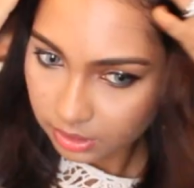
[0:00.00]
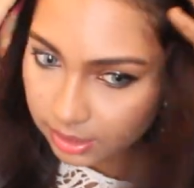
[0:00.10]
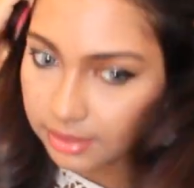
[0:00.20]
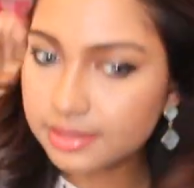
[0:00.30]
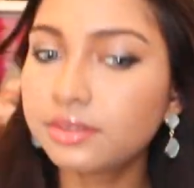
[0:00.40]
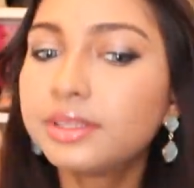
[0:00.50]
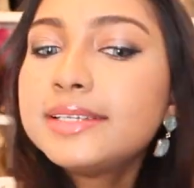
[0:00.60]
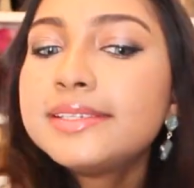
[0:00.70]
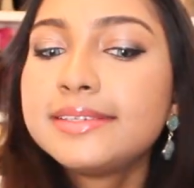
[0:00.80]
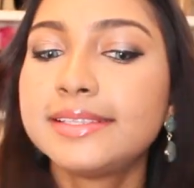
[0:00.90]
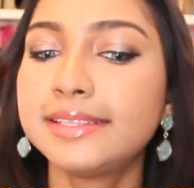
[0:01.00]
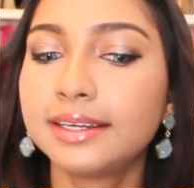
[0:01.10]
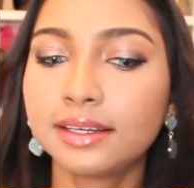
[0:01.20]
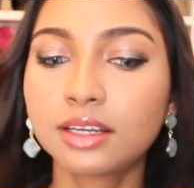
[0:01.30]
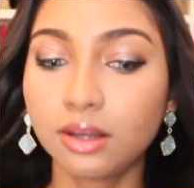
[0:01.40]
okay, so this is
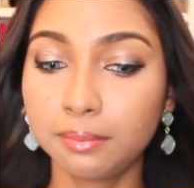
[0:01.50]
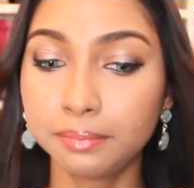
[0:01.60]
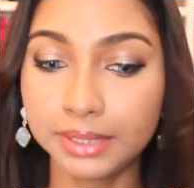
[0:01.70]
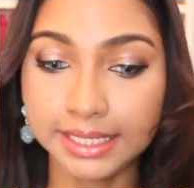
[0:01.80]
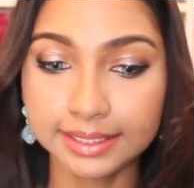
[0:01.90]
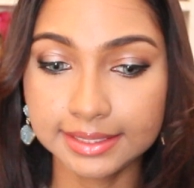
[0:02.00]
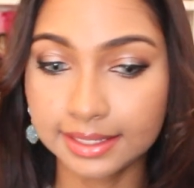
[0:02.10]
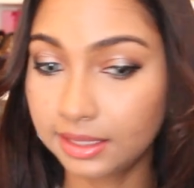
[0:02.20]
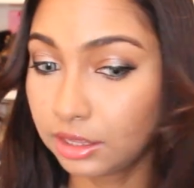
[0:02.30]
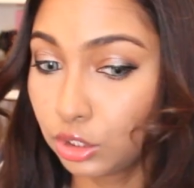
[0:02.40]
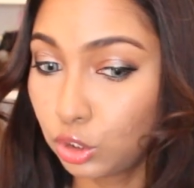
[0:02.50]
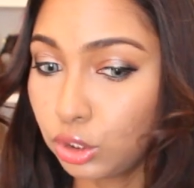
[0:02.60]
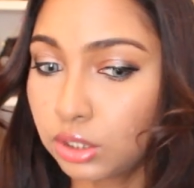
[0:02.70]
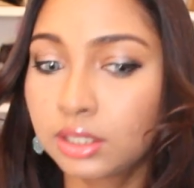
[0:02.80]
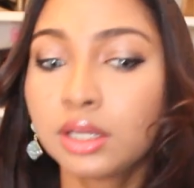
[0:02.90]
the complete
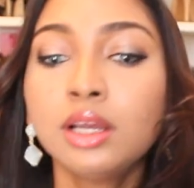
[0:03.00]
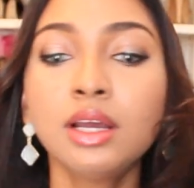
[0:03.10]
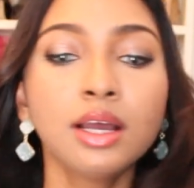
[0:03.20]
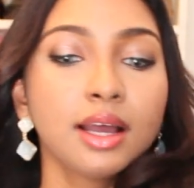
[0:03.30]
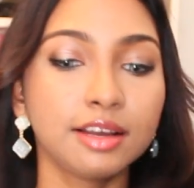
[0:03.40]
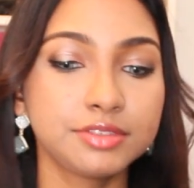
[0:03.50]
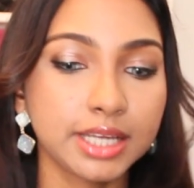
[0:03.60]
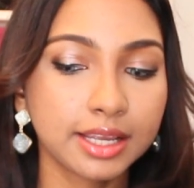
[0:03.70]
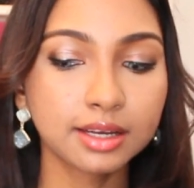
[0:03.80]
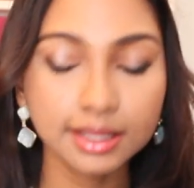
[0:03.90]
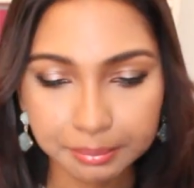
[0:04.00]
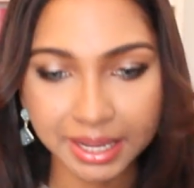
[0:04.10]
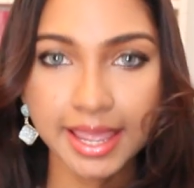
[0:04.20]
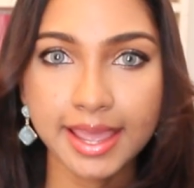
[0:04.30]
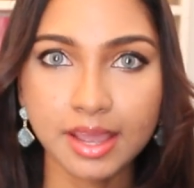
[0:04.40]
look after I curled
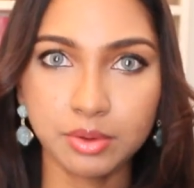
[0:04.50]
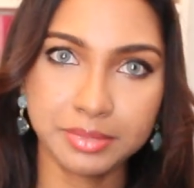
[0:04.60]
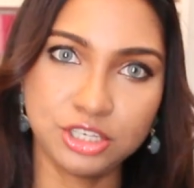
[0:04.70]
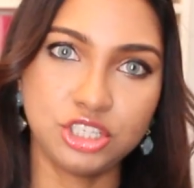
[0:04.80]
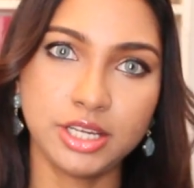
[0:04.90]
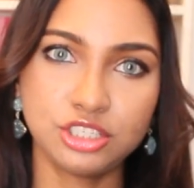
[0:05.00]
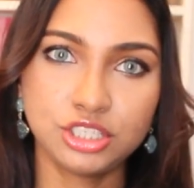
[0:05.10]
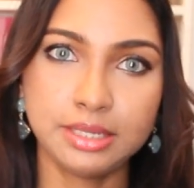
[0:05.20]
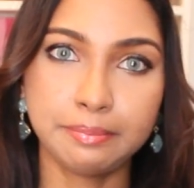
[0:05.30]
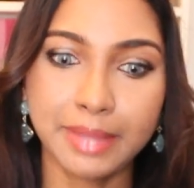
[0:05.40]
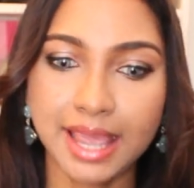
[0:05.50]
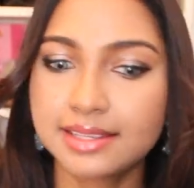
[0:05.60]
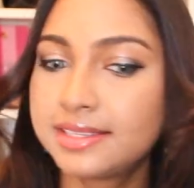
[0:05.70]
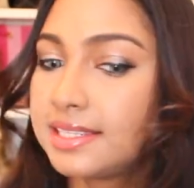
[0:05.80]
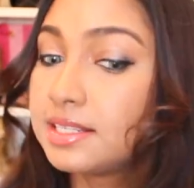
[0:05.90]
my hair with my GHD
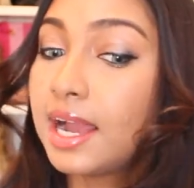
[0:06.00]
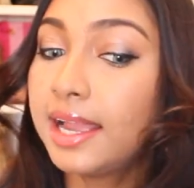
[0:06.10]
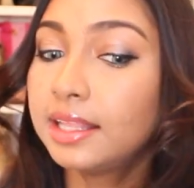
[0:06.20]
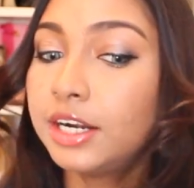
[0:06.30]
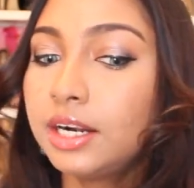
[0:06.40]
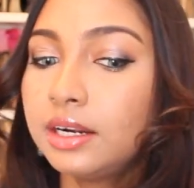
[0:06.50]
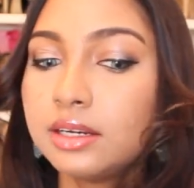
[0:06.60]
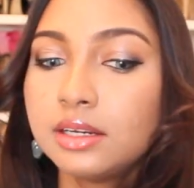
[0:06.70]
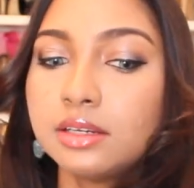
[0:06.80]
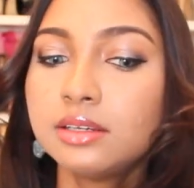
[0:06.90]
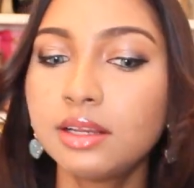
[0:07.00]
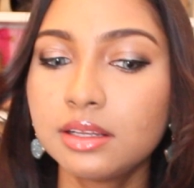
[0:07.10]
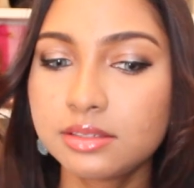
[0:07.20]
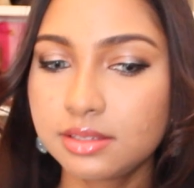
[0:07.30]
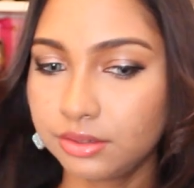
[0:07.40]
Max styler.
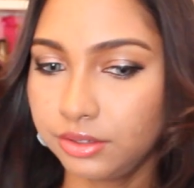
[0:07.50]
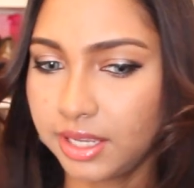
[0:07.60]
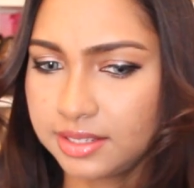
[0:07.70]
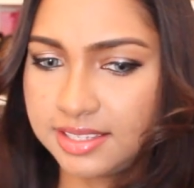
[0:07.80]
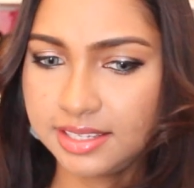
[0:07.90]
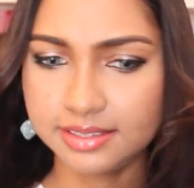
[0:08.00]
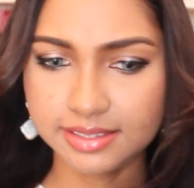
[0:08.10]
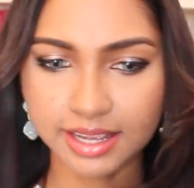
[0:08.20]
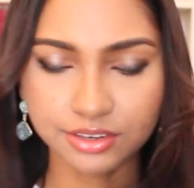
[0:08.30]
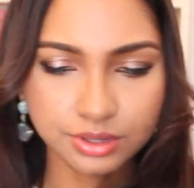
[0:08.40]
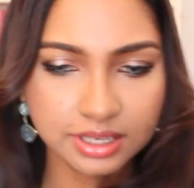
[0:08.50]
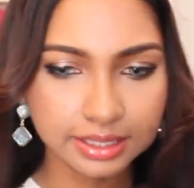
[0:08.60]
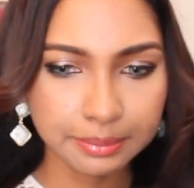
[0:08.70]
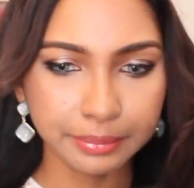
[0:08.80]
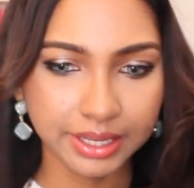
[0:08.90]
So you can see it's like
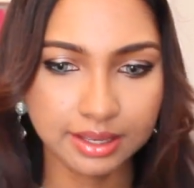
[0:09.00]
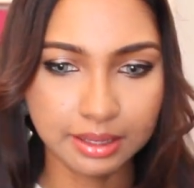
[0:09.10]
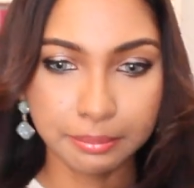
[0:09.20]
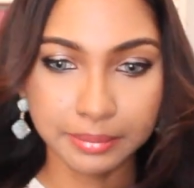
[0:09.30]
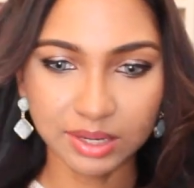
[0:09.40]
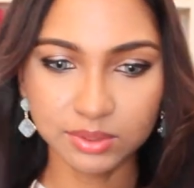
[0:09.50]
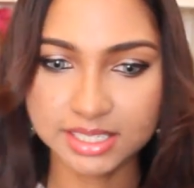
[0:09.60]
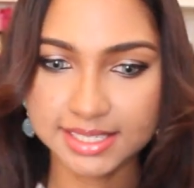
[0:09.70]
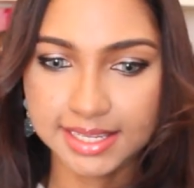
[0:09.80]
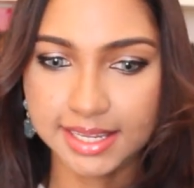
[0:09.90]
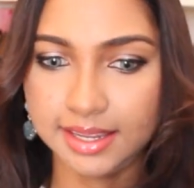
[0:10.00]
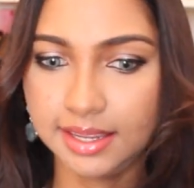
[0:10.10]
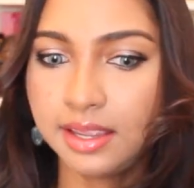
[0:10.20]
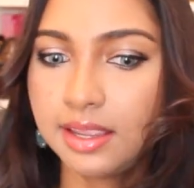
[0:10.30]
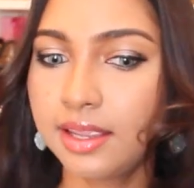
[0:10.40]
really big and
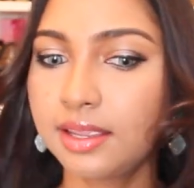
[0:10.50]
bouncy,